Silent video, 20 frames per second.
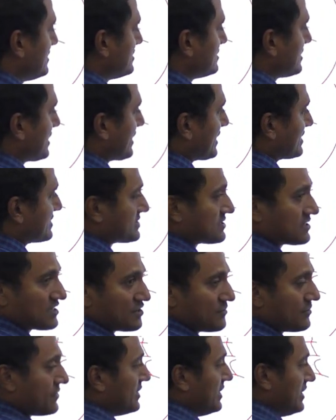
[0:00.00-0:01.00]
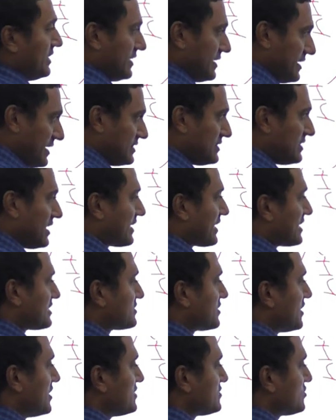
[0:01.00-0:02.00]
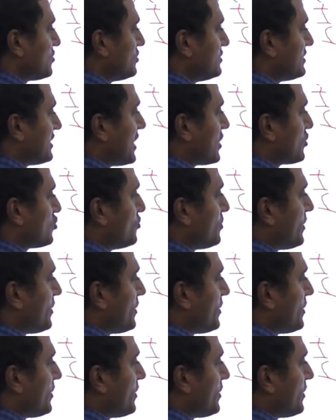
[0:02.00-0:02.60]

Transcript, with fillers: this is a crust. In the crust also, there are two